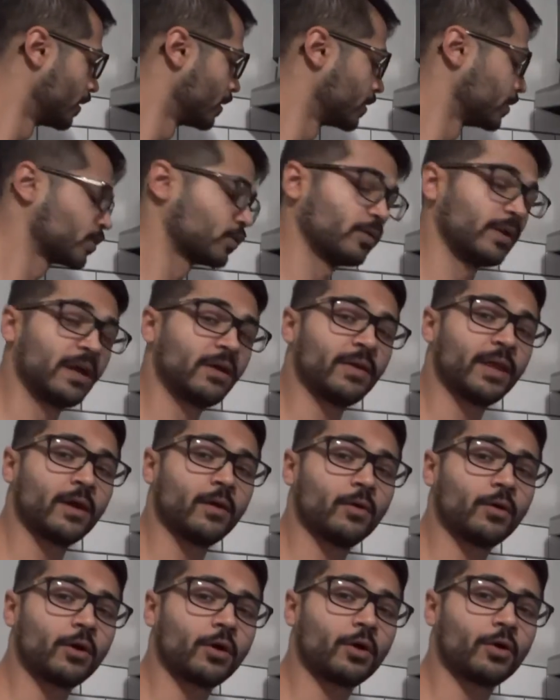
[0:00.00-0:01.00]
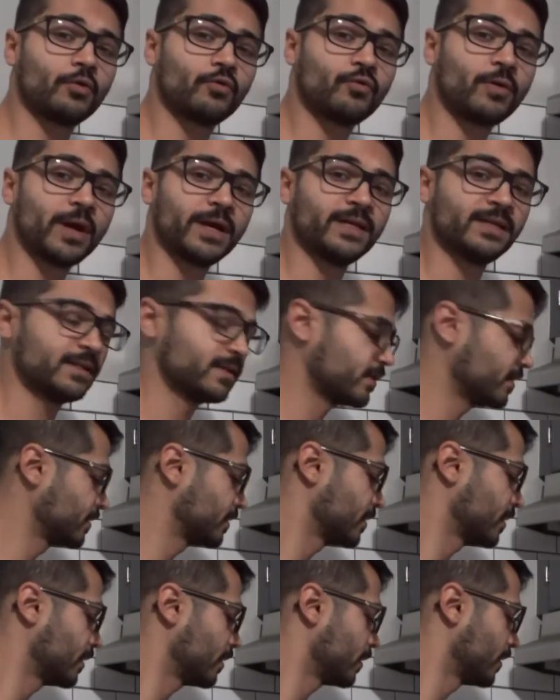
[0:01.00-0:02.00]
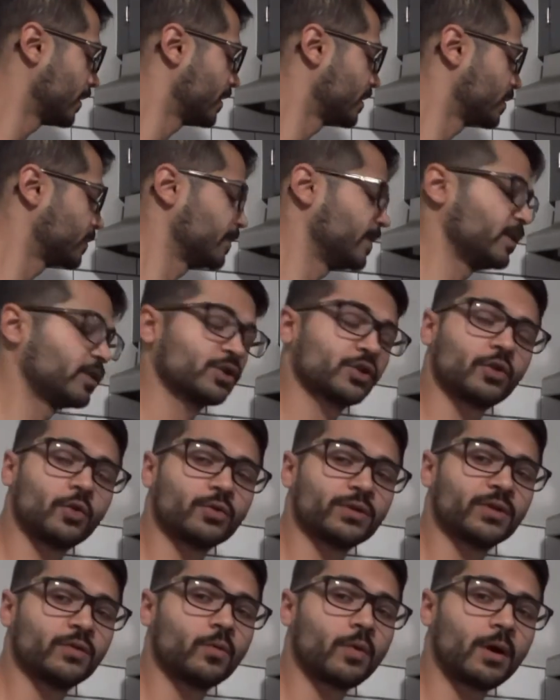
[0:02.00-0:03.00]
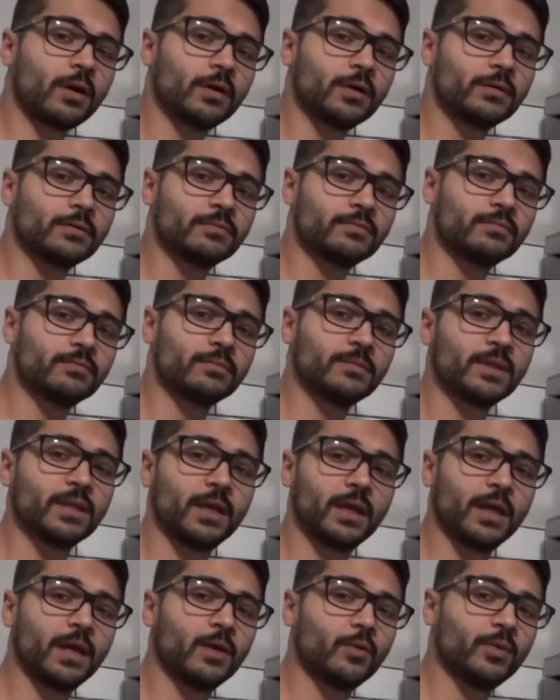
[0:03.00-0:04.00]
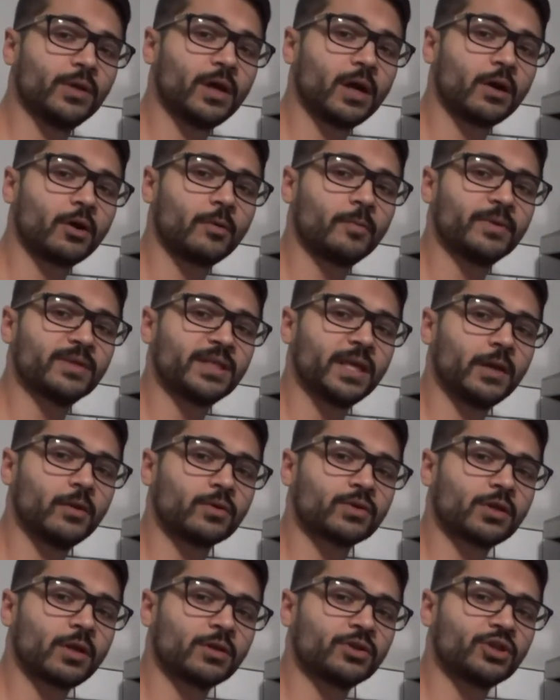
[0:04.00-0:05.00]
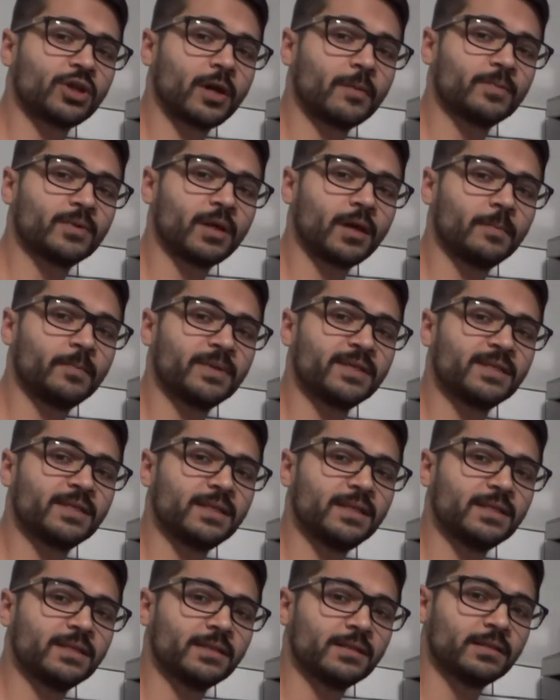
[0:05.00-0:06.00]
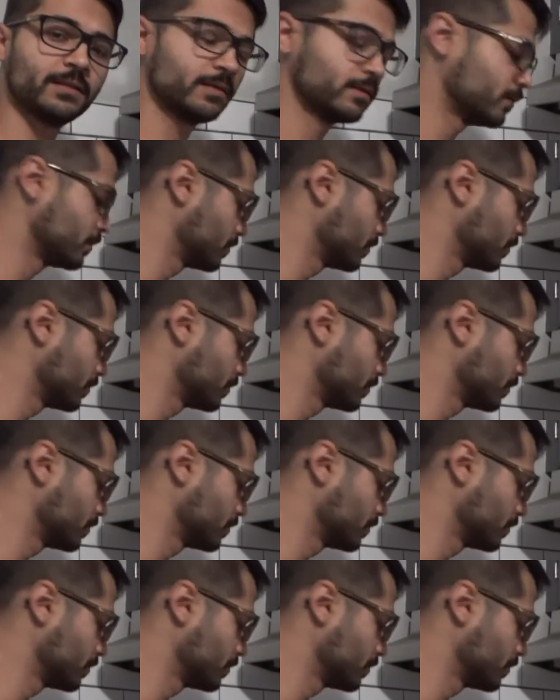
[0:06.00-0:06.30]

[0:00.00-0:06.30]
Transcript: So now that our rice is being soaked in water and we got our potatoes all chopped up and seasoned,